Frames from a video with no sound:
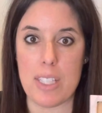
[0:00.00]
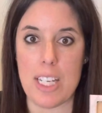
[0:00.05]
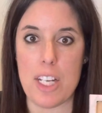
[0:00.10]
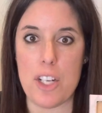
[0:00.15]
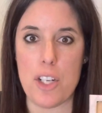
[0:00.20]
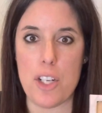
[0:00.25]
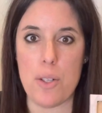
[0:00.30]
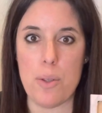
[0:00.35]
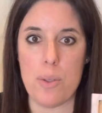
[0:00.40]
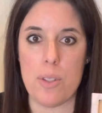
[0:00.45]

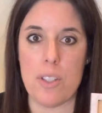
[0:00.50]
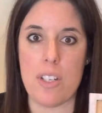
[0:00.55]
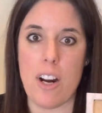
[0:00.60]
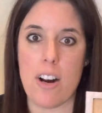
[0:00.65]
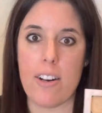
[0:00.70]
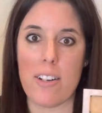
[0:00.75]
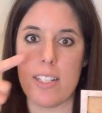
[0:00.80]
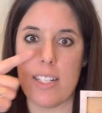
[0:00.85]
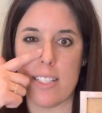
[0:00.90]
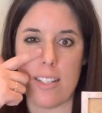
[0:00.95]
issues,
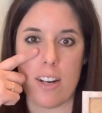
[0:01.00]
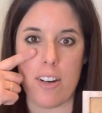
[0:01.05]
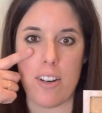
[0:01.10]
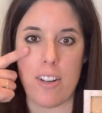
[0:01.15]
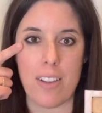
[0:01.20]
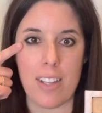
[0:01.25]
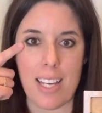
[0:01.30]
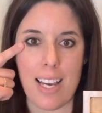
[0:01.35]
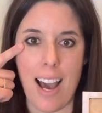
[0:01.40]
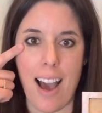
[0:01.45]
darkness under
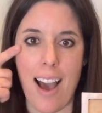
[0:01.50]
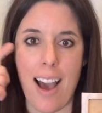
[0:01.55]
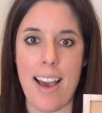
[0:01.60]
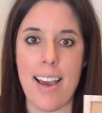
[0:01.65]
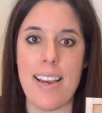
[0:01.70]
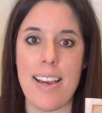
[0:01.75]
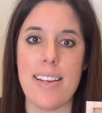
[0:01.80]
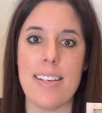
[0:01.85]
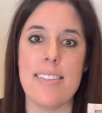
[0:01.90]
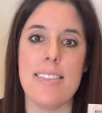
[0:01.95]
the
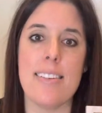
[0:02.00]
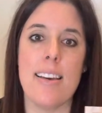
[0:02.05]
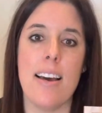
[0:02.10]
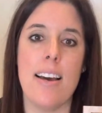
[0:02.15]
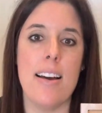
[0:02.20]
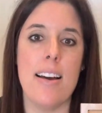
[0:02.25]
eyes.